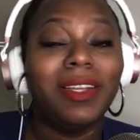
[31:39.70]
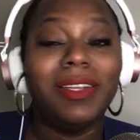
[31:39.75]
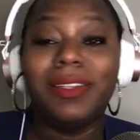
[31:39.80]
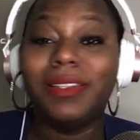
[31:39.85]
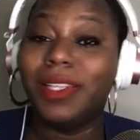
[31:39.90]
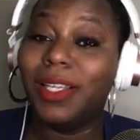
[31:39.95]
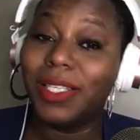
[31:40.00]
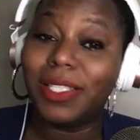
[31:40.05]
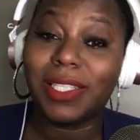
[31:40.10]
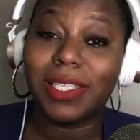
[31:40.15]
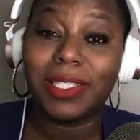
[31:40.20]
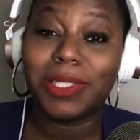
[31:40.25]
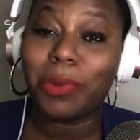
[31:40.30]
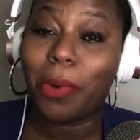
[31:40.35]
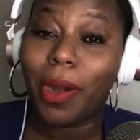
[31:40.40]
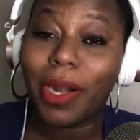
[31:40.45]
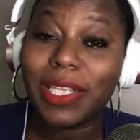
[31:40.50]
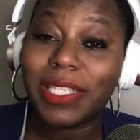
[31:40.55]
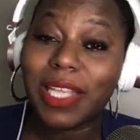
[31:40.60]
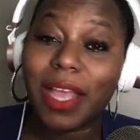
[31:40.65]
listen,
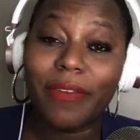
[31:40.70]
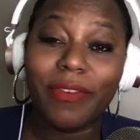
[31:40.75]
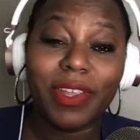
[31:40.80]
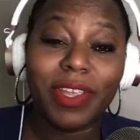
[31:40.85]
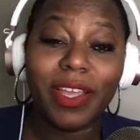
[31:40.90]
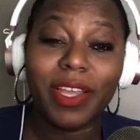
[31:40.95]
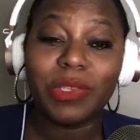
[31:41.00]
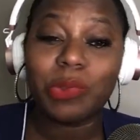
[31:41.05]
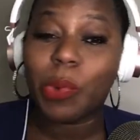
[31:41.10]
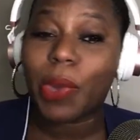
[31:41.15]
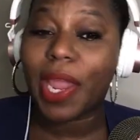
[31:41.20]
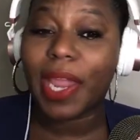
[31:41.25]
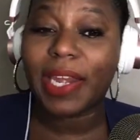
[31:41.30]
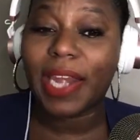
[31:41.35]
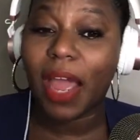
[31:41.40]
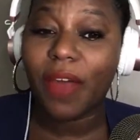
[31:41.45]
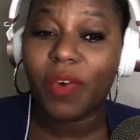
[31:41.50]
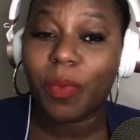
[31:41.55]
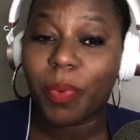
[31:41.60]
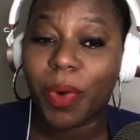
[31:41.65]
27 years, we ain't
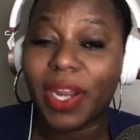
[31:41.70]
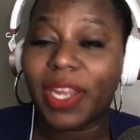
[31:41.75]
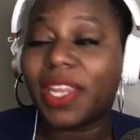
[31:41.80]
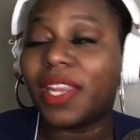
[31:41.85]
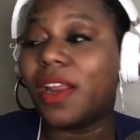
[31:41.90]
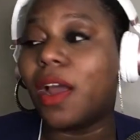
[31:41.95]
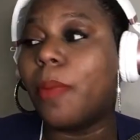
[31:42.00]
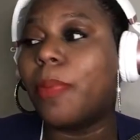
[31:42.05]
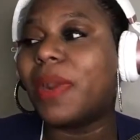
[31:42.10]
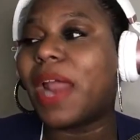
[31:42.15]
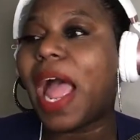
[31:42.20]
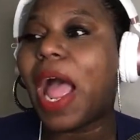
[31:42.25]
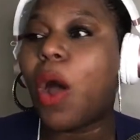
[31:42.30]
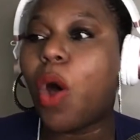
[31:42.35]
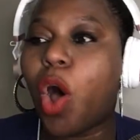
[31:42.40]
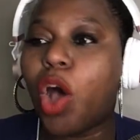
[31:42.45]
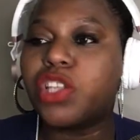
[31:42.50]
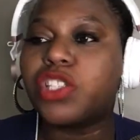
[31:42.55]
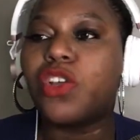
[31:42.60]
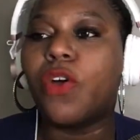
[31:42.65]
never break it up. But I
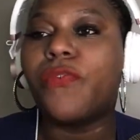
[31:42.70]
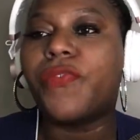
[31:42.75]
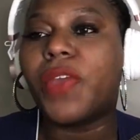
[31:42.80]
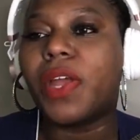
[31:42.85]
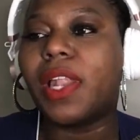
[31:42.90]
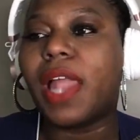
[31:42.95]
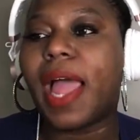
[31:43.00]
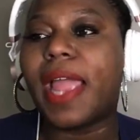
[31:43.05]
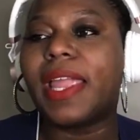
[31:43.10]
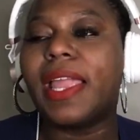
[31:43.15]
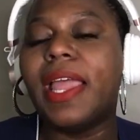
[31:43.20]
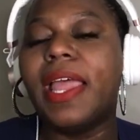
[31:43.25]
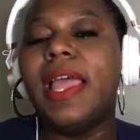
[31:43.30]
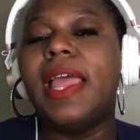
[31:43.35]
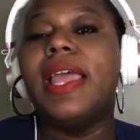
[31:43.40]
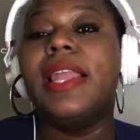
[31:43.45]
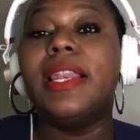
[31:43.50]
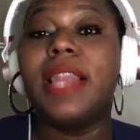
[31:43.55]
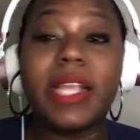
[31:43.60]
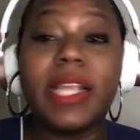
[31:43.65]
also feel like,
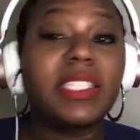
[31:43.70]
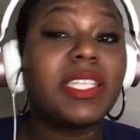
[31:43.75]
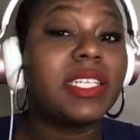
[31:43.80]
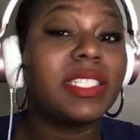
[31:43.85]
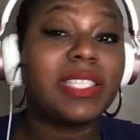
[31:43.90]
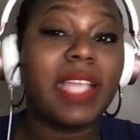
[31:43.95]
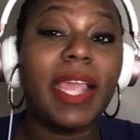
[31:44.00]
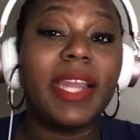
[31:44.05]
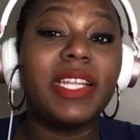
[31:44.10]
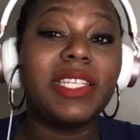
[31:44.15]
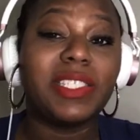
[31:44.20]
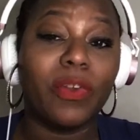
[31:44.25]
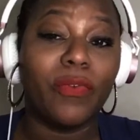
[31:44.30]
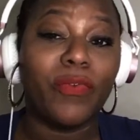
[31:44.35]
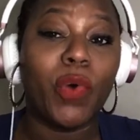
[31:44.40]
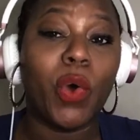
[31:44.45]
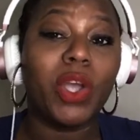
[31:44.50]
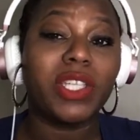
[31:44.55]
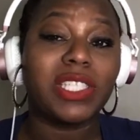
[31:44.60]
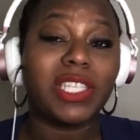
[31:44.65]
let's just say this
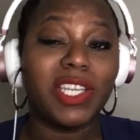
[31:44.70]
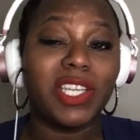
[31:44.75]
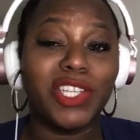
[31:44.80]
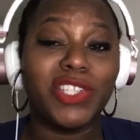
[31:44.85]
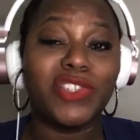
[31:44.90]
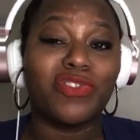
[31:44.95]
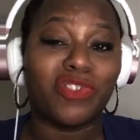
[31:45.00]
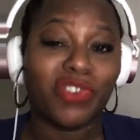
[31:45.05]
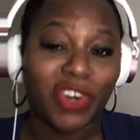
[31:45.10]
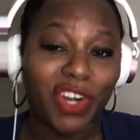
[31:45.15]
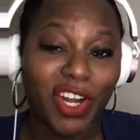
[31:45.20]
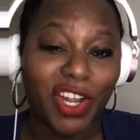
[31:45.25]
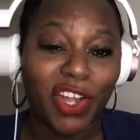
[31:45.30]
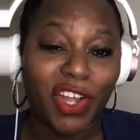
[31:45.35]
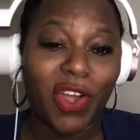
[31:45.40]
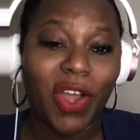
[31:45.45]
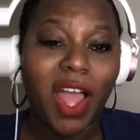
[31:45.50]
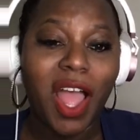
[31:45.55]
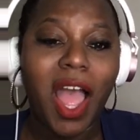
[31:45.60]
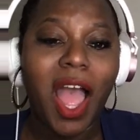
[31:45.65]
divorce is
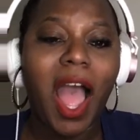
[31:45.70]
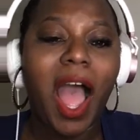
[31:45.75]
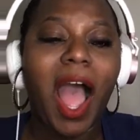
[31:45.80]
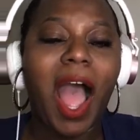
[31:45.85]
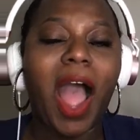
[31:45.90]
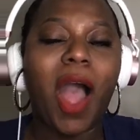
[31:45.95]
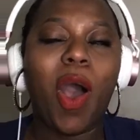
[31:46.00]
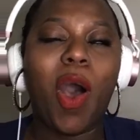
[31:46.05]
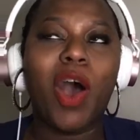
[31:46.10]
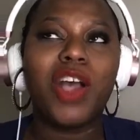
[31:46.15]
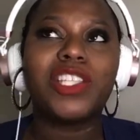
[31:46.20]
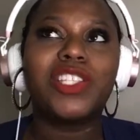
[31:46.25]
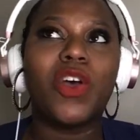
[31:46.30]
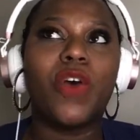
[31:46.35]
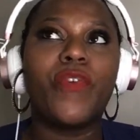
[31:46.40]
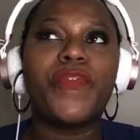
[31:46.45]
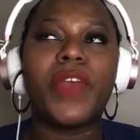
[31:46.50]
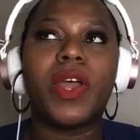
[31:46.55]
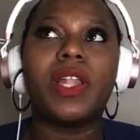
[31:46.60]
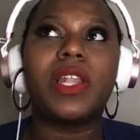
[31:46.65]
real. I
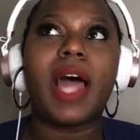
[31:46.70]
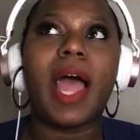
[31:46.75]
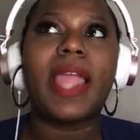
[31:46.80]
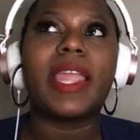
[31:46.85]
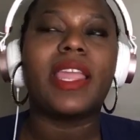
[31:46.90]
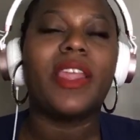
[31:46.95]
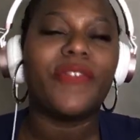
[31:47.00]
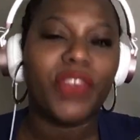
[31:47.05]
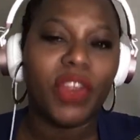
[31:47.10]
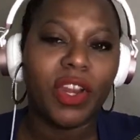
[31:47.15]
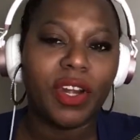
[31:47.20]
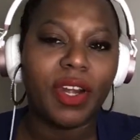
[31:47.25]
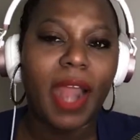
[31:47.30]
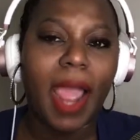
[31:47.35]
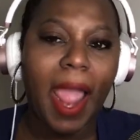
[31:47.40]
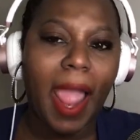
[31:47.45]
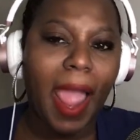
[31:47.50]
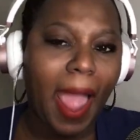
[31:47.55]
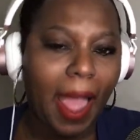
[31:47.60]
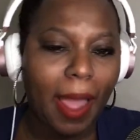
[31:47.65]
also feel like if you're
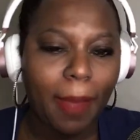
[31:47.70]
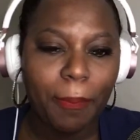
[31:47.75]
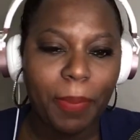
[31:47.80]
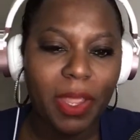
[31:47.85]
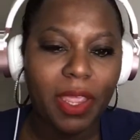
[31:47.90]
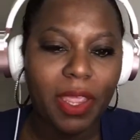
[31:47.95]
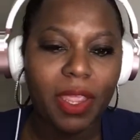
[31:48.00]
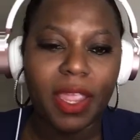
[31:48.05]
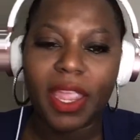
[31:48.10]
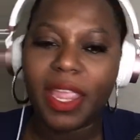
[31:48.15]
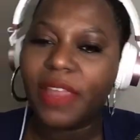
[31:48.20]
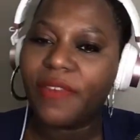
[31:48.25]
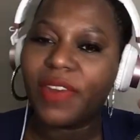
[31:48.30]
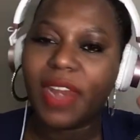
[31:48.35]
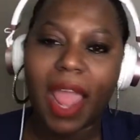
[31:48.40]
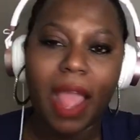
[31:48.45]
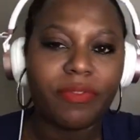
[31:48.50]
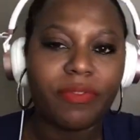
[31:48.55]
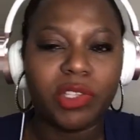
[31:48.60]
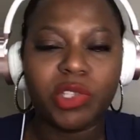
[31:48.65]
not happy, even
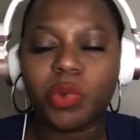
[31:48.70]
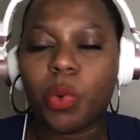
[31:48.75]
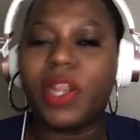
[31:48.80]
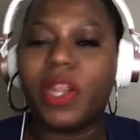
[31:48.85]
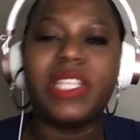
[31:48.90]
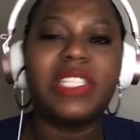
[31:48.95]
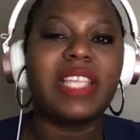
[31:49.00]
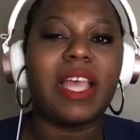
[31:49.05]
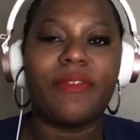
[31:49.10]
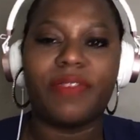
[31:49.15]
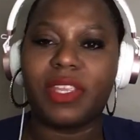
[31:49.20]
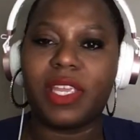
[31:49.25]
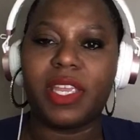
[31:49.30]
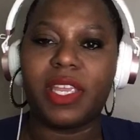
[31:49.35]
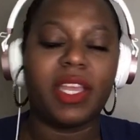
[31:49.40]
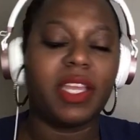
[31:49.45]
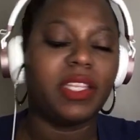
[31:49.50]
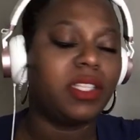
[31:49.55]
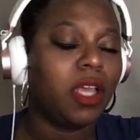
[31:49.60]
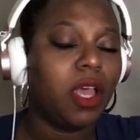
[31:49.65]
after 27
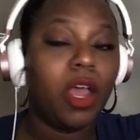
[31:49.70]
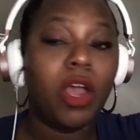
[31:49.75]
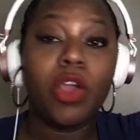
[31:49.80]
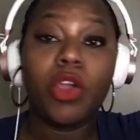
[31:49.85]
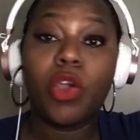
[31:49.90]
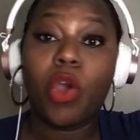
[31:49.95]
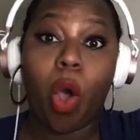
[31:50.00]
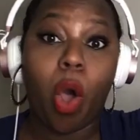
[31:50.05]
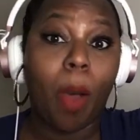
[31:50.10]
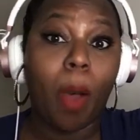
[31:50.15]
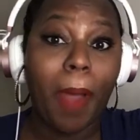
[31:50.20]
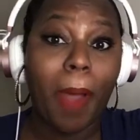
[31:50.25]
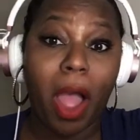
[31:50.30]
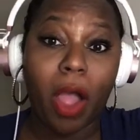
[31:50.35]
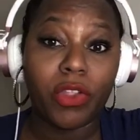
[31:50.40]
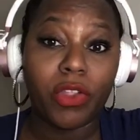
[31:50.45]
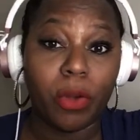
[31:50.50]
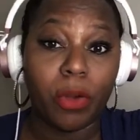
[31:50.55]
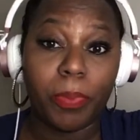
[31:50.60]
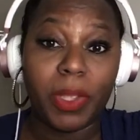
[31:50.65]
years, go
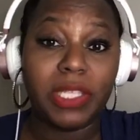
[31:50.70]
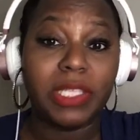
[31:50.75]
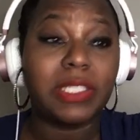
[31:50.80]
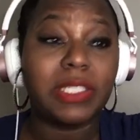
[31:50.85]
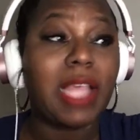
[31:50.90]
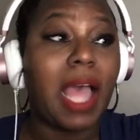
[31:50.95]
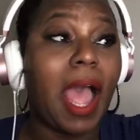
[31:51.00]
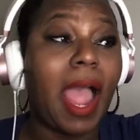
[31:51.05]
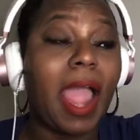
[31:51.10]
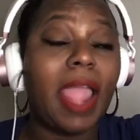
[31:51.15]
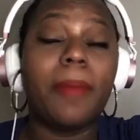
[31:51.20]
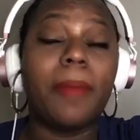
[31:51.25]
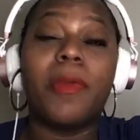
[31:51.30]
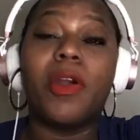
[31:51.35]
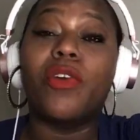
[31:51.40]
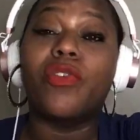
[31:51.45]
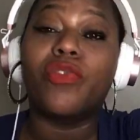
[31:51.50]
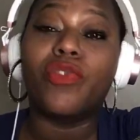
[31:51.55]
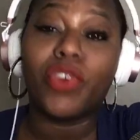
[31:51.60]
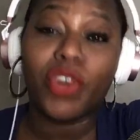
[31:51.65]
about your business. I am
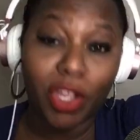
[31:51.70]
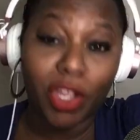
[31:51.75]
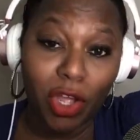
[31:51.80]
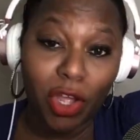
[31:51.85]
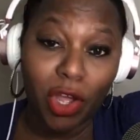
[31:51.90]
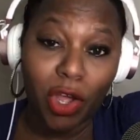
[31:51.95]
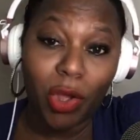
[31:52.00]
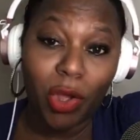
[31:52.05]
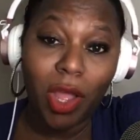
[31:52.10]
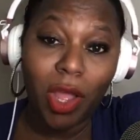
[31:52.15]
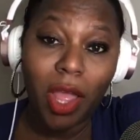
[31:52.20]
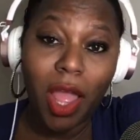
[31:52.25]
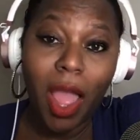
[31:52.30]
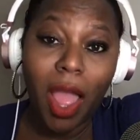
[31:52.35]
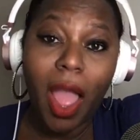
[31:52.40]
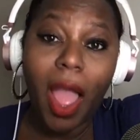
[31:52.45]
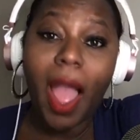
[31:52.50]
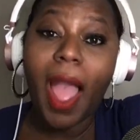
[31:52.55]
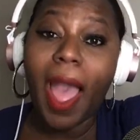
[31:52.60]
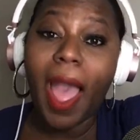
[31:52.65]
a real
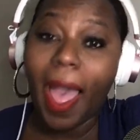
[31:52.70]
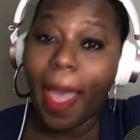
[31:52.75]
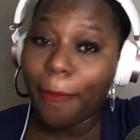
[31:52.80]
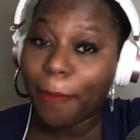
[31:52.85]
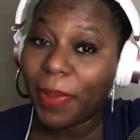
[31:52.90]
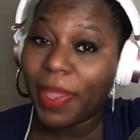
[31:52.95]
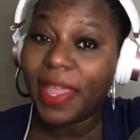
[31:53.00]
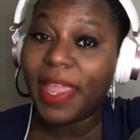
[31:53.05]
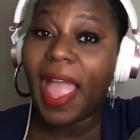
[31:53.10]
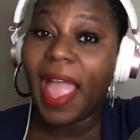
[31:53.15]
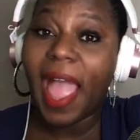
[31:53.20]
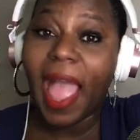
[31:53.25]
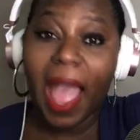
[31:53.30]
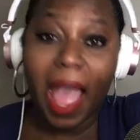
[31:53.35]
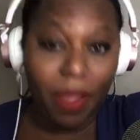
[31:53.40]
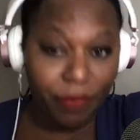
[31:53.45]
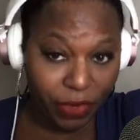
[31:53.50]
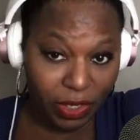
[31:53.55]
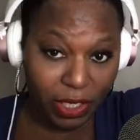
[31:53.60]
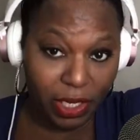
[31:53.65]
happy
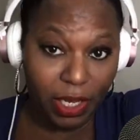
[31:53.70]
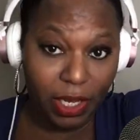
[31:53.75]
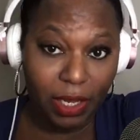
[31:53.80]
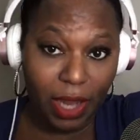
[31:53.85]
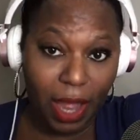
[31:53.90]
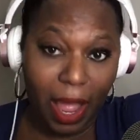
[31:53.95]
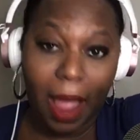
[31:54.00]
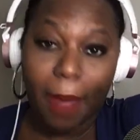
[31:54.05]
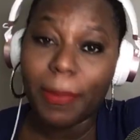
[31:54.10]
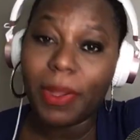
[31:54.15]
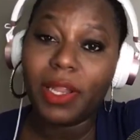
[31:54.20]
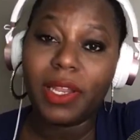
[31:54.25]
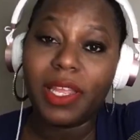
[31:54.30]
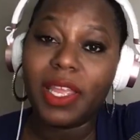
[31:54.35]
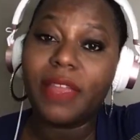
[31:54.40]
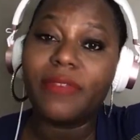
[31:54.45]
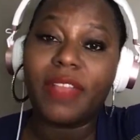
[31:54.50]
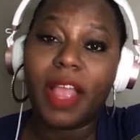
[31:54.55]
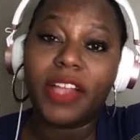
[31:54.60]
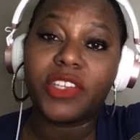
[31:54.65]
advocate. I
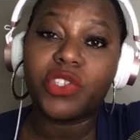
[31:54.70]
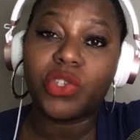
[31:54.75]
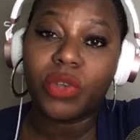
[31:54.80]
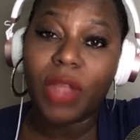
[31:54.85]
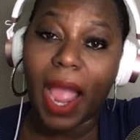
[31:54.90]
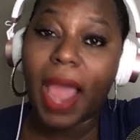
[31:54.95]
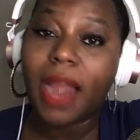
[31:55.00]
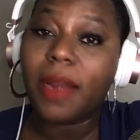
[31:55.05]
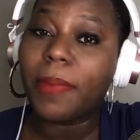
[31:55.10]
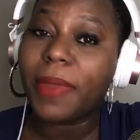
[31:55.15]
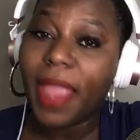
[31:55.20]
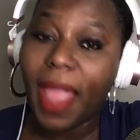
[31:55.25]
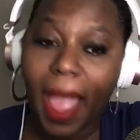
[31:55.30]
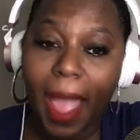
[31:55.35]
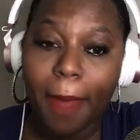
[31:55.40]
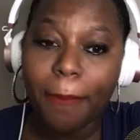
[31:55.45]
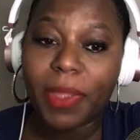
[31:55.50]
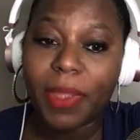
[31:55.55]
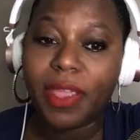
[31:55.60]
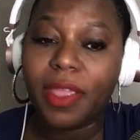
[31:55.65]
believe that you got to be
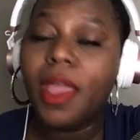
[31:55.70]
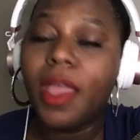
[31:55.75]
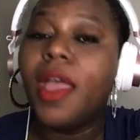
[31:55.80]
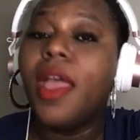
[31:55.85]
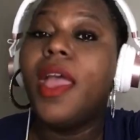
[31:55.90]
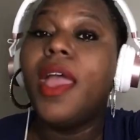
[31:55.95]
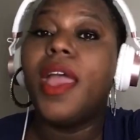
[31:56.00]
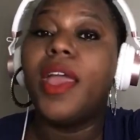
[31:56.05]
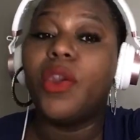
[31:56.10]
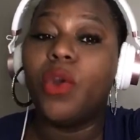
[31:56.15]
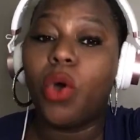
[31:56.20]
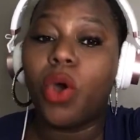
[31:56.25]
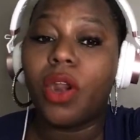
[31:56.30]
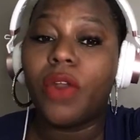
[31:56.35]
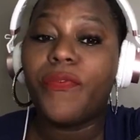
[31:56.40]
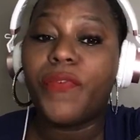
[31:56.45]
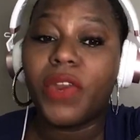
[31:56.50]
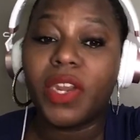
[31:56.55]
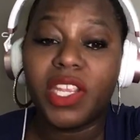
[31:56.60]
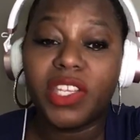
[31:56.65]
happy in order
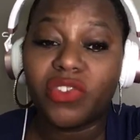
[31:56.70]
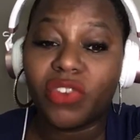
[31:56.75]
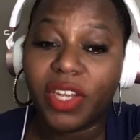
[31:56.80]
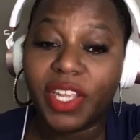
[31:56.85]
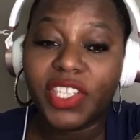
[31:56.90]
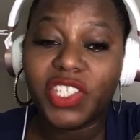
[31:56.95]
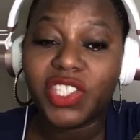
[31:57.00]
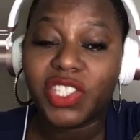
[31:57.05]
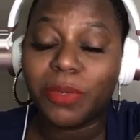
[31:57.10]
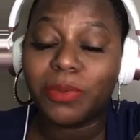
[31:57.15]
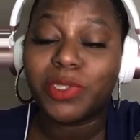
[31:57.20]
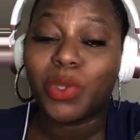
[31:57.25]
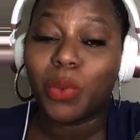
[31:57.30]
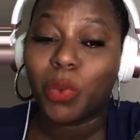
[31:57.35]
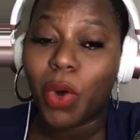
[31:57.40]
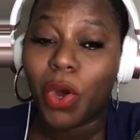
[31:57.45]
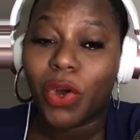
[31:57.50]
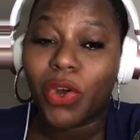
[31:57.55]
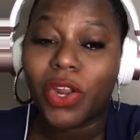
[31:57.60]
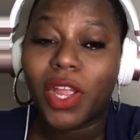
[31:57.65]
for these relationships to
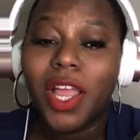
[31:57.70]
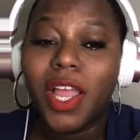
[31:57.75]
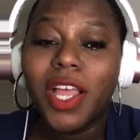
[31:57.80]
work.